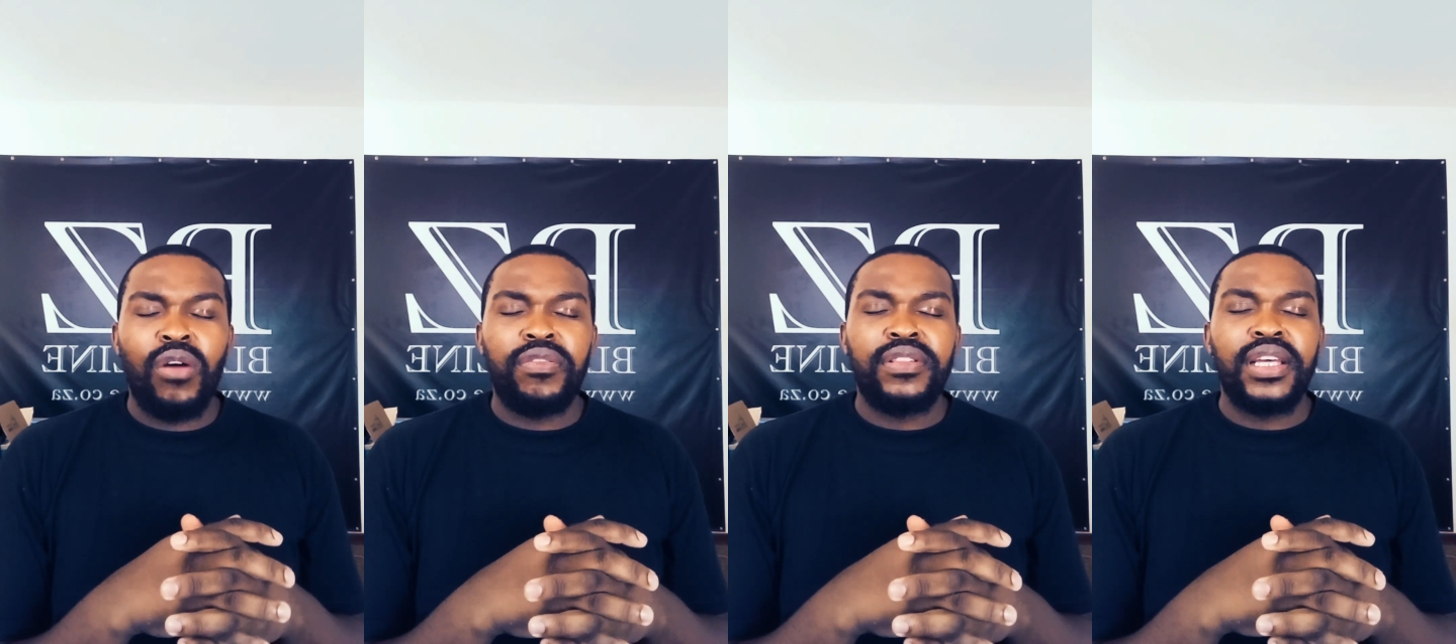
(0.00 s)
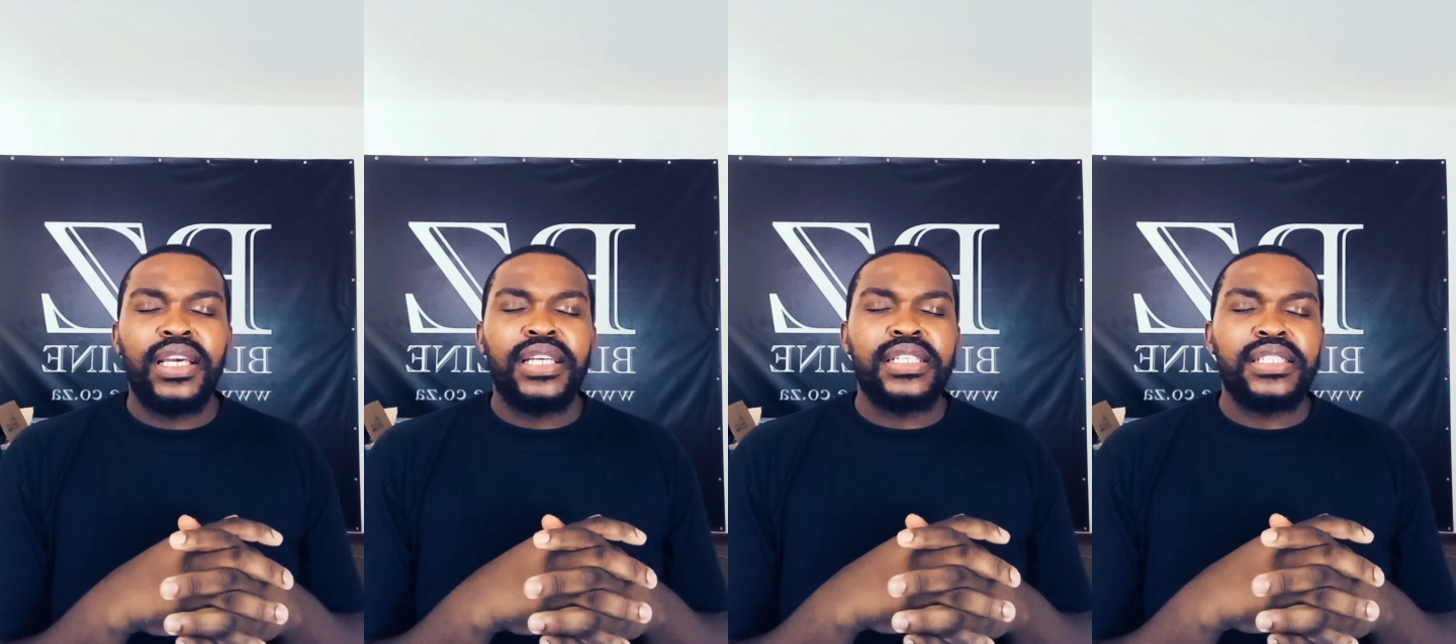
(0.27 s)
of
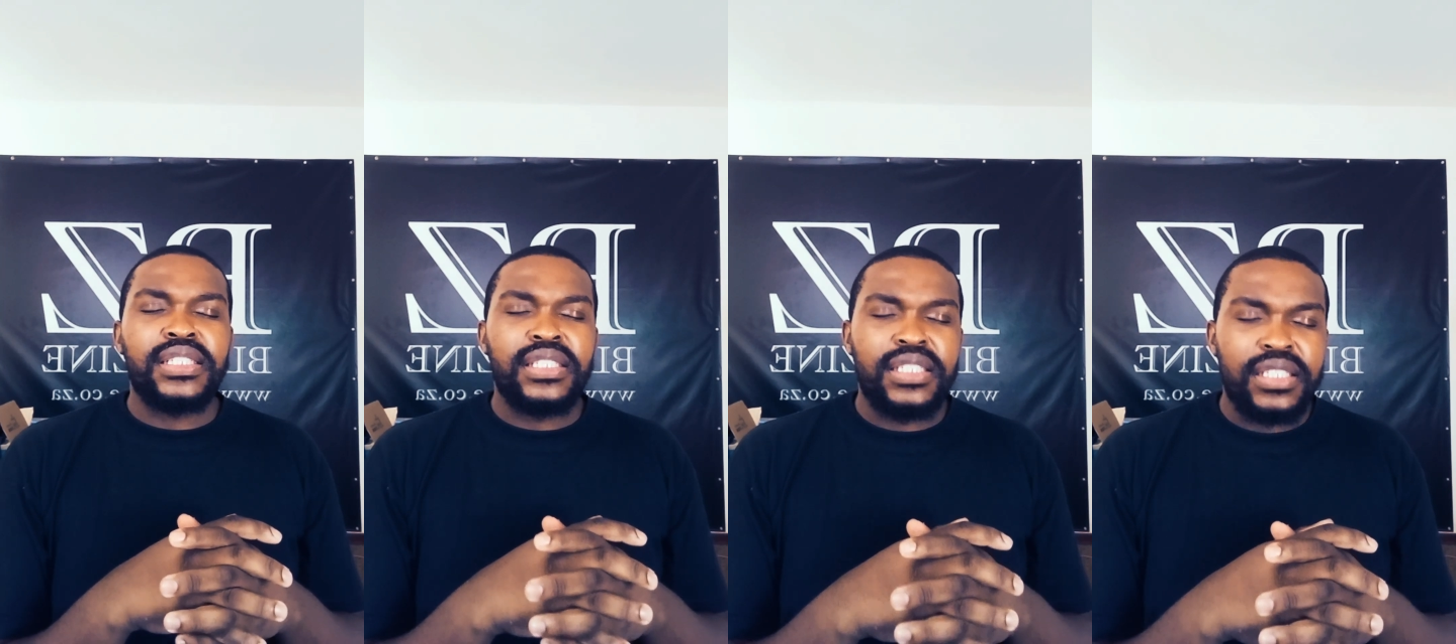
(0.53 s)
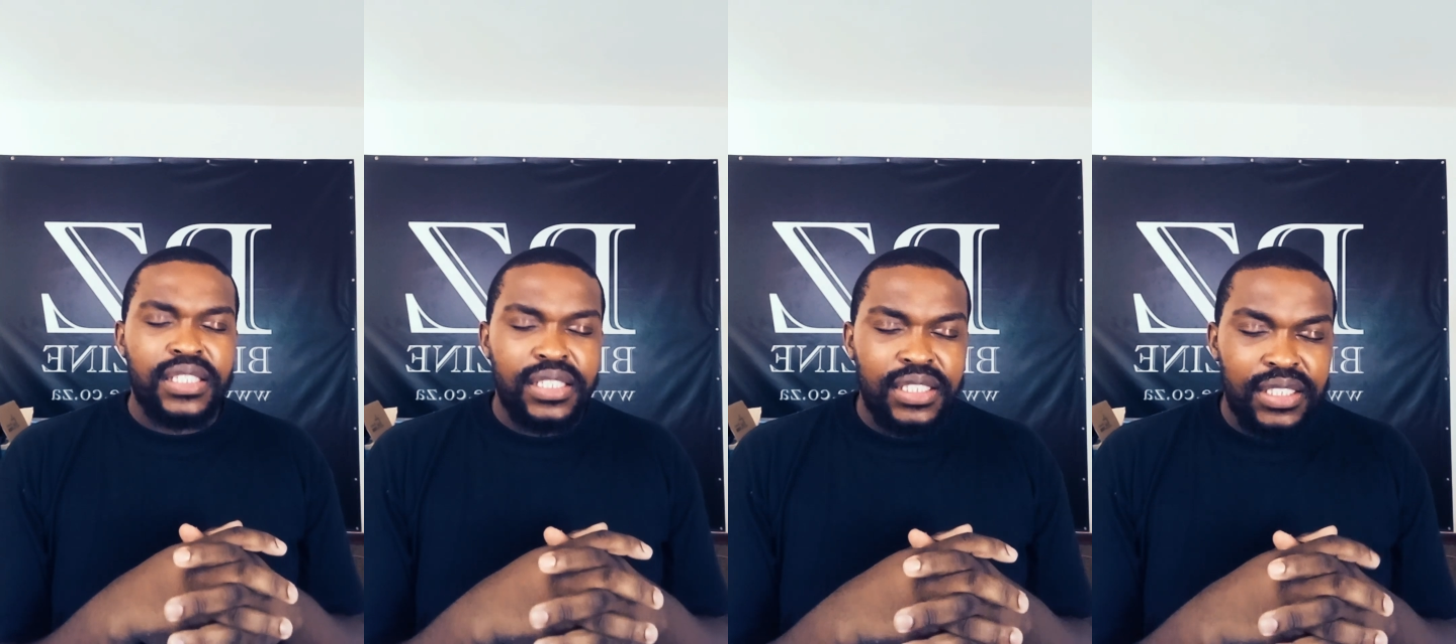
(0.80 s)

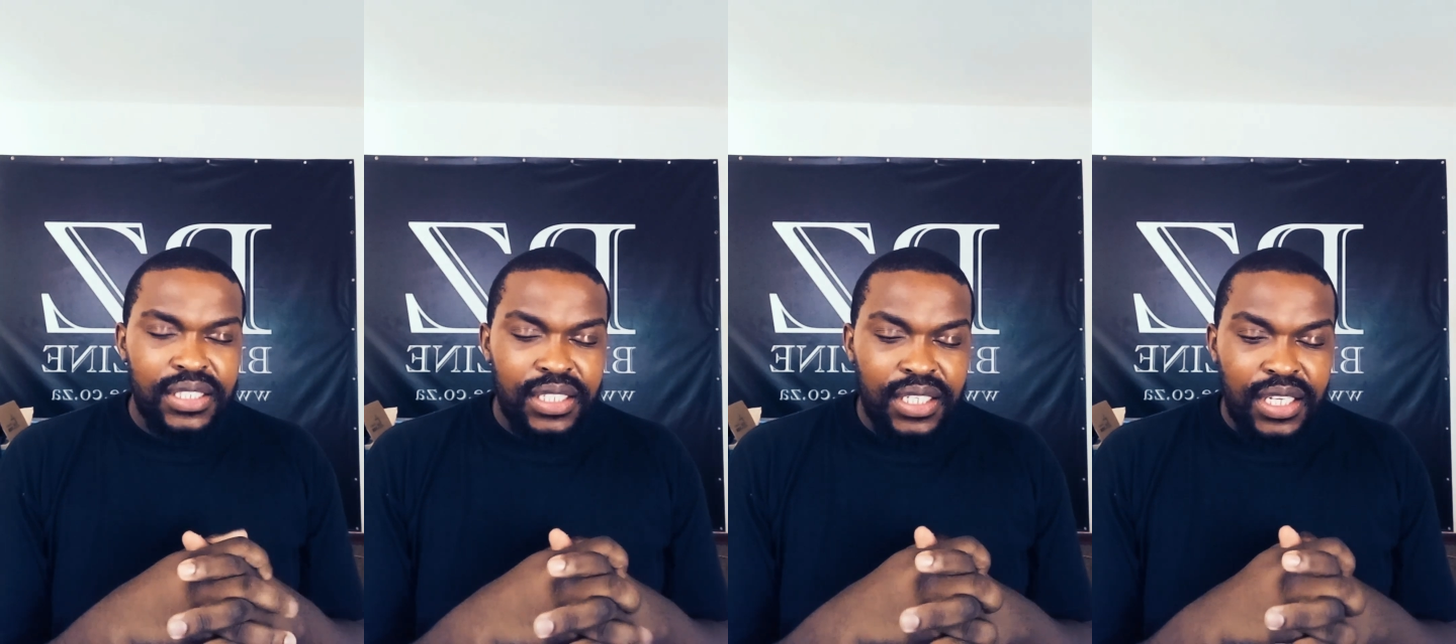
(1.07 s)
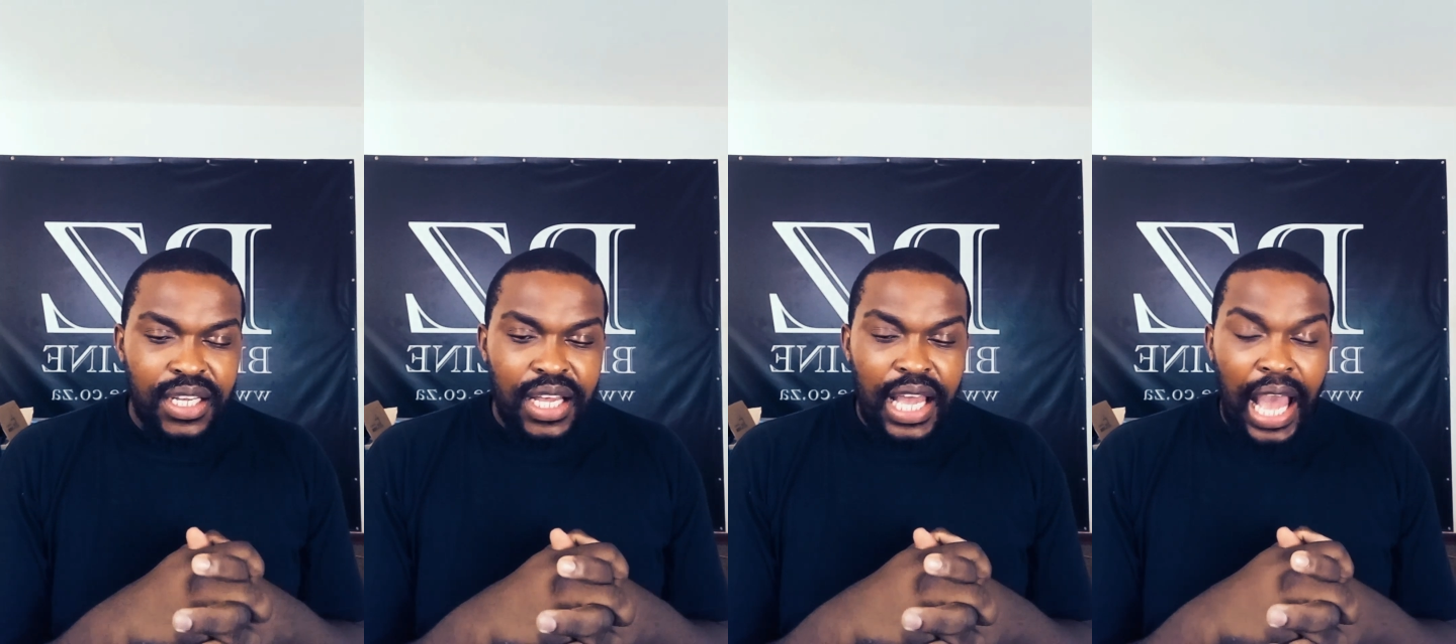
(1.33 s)
things.
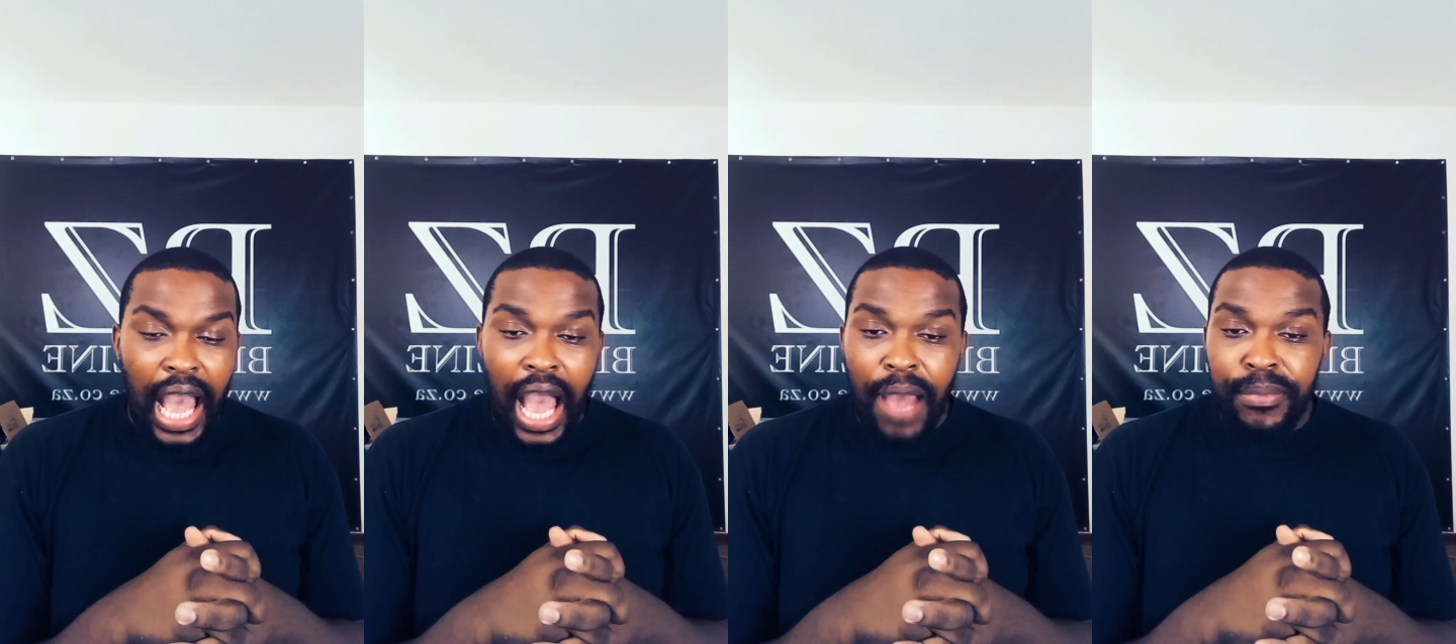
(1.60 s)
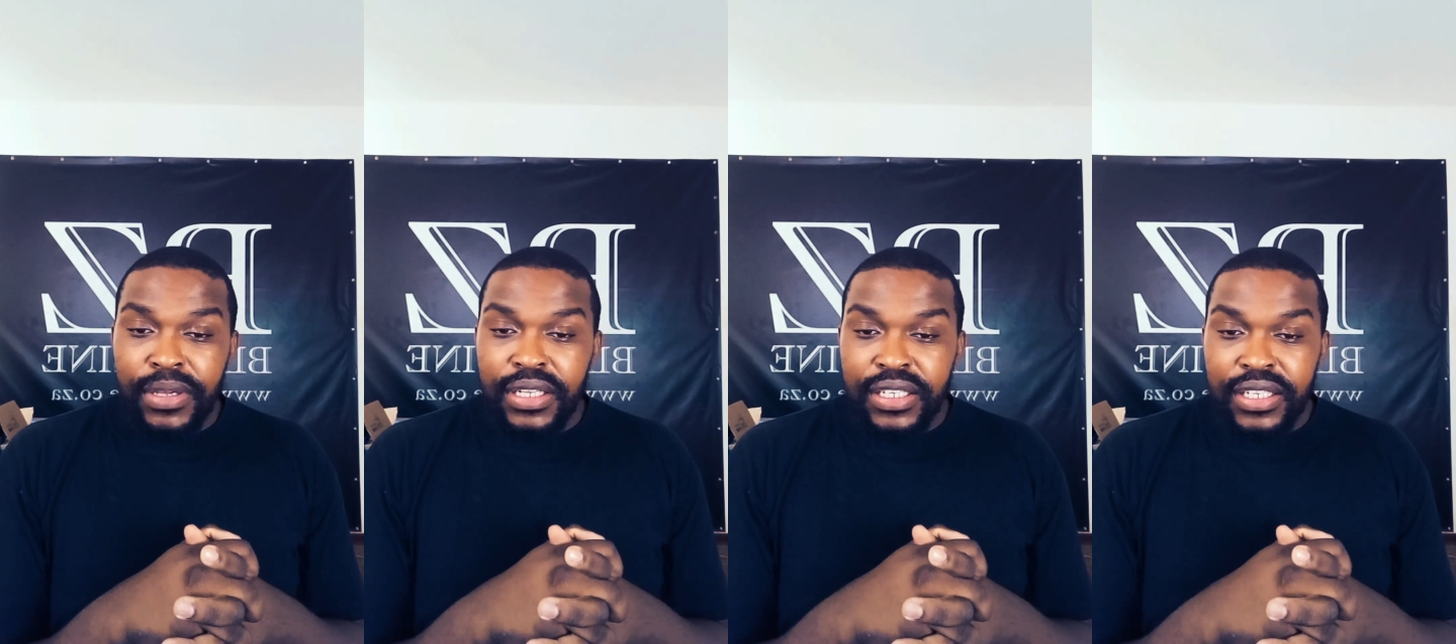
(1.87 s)

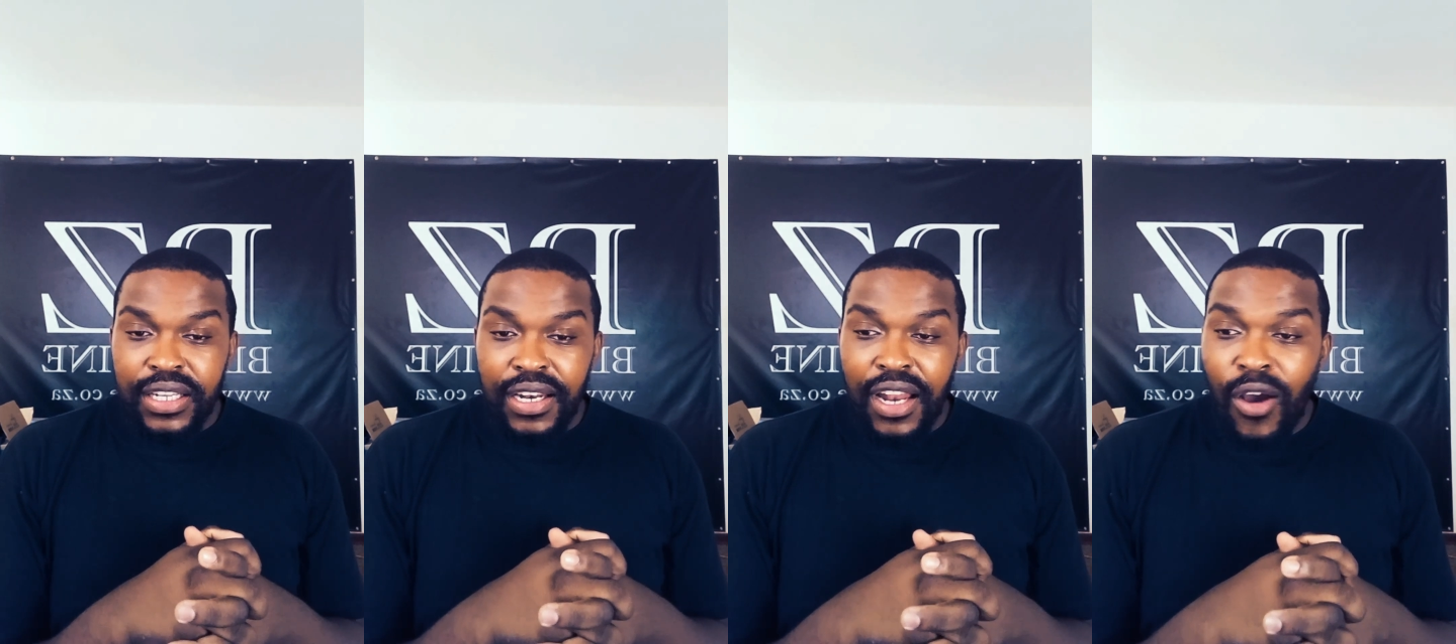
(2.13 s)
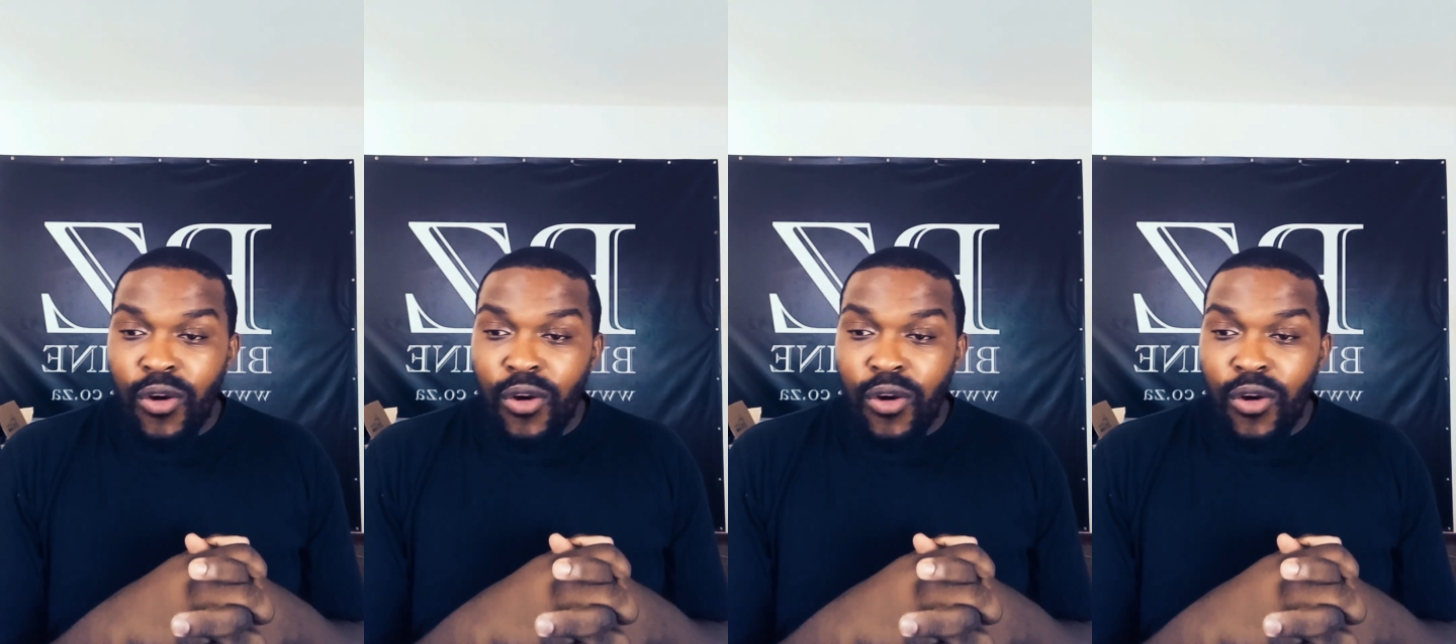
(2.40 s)
I mean,